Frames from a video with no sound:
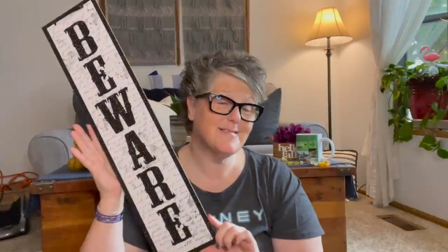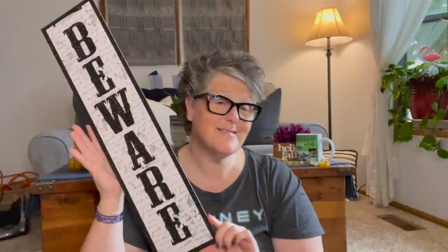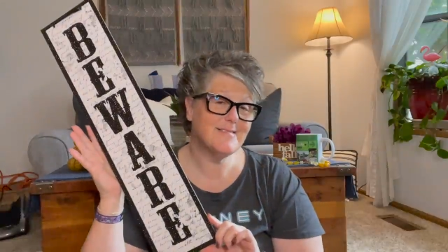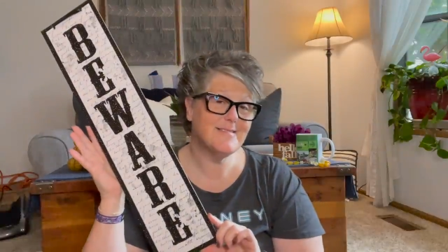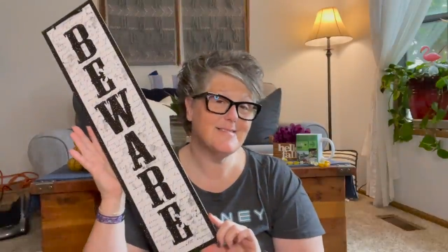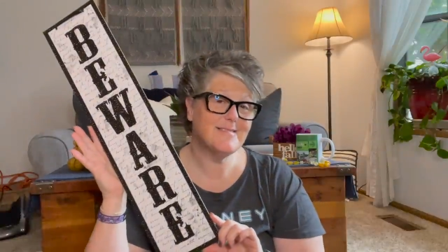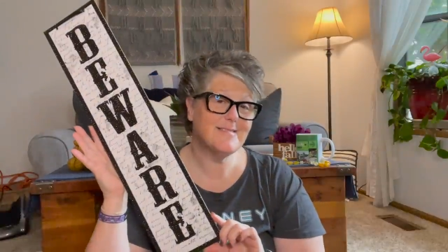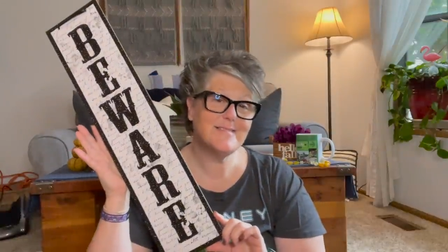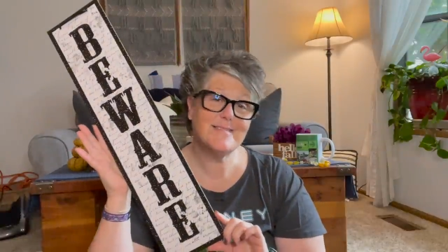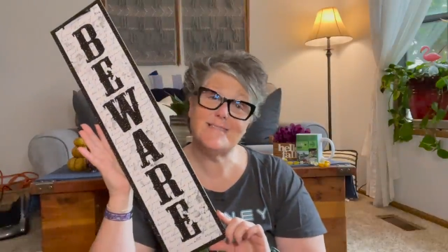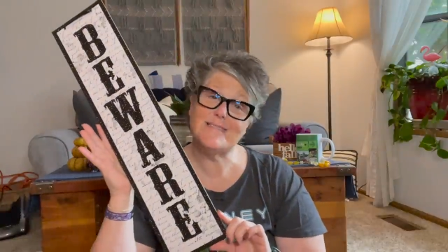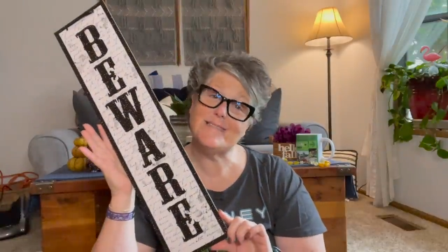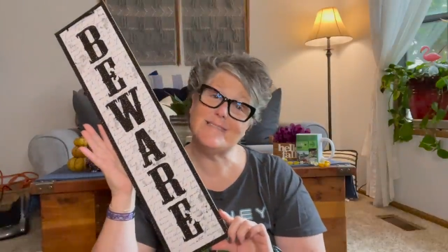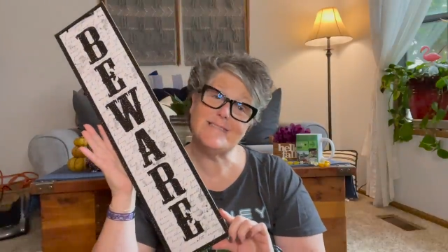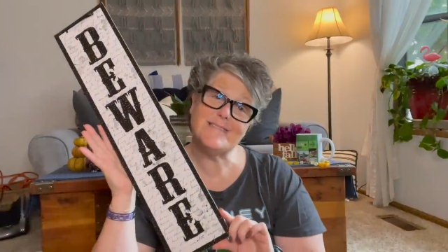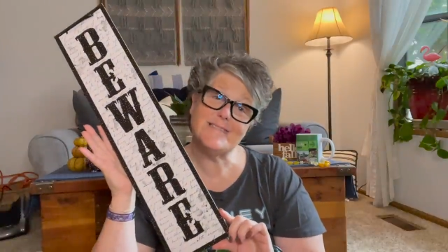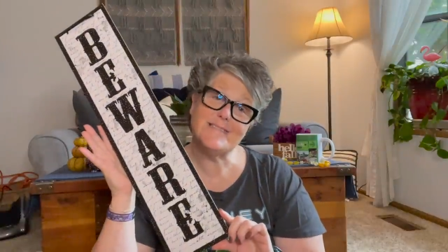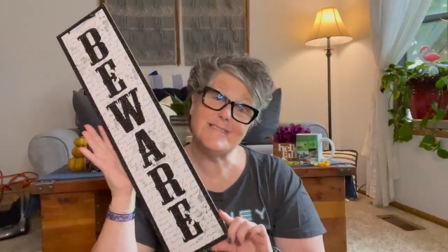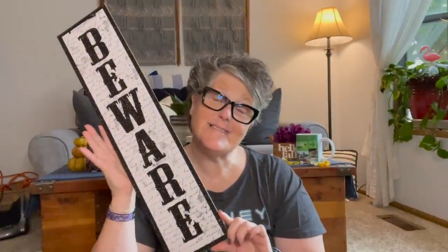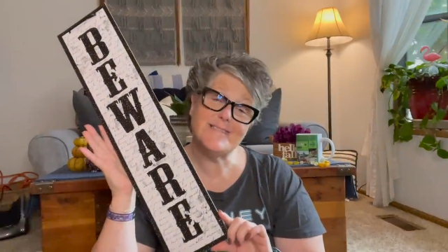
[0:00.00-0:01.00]

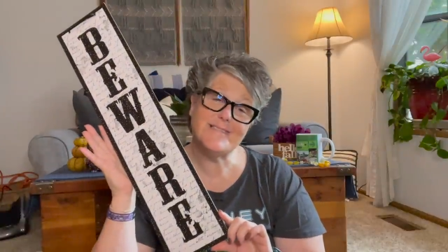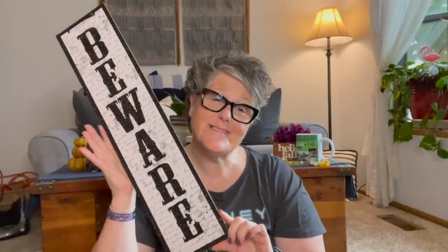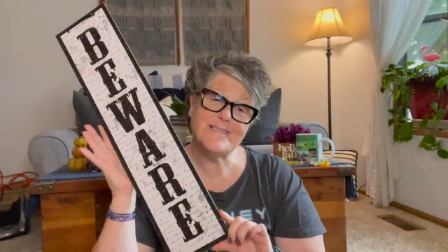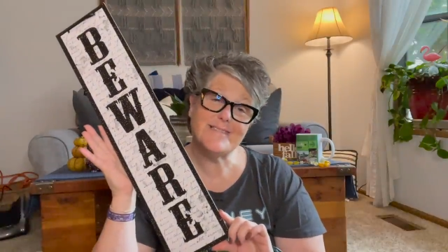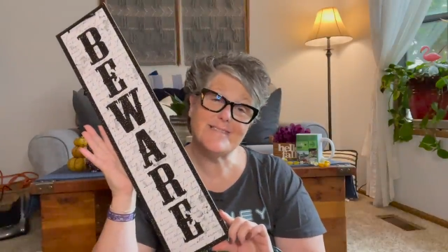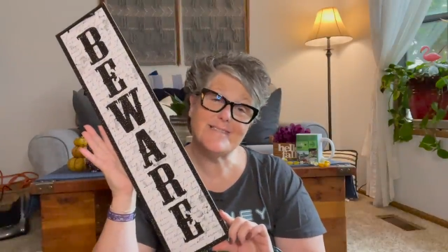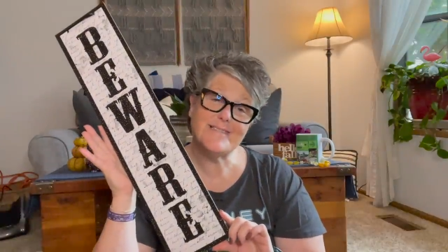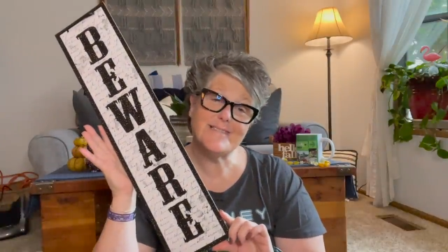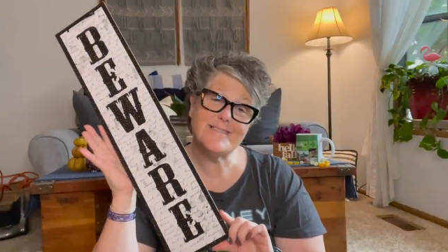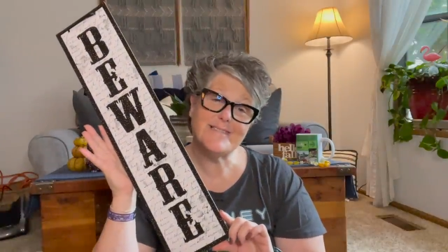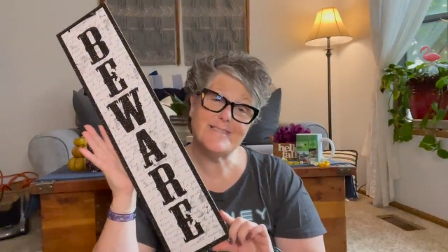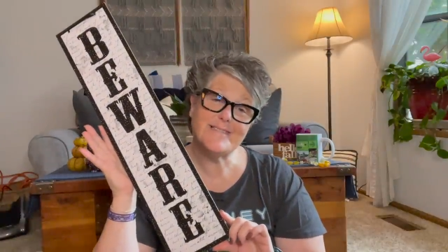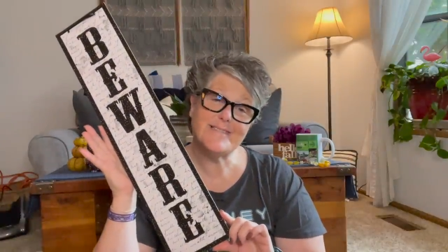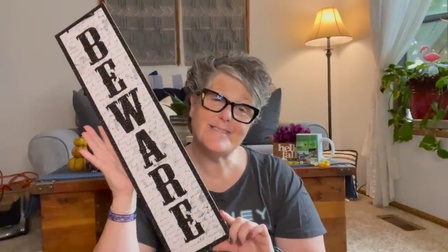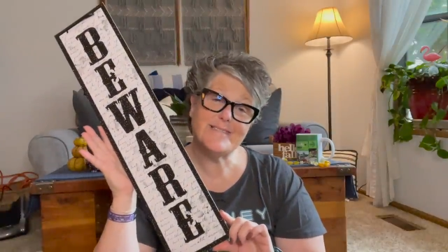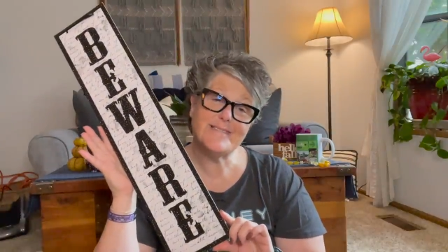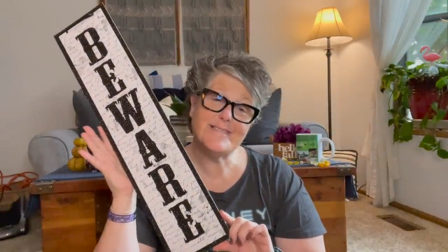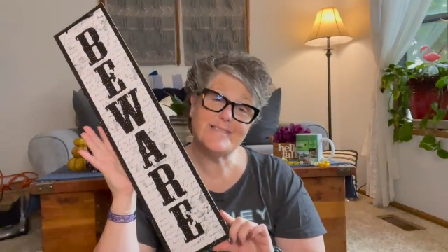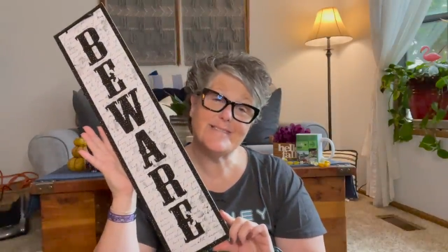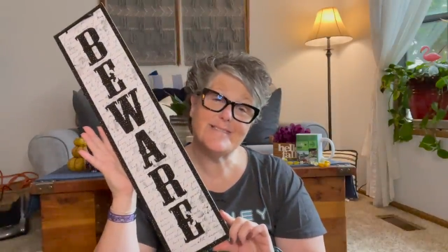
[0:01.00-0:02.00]

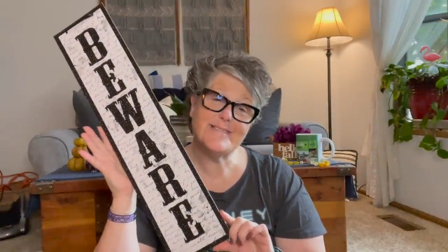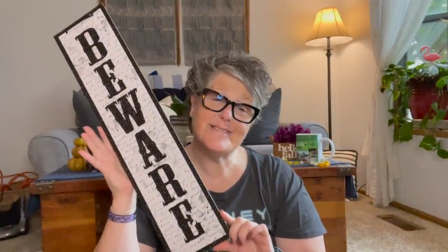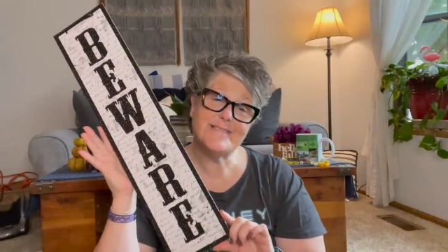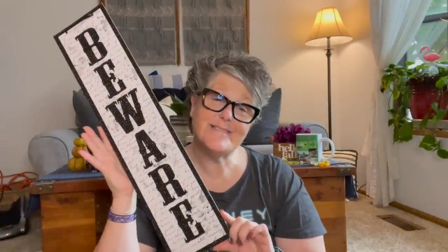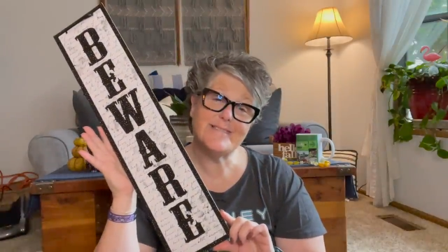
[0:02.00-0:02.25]
Nobody speaks.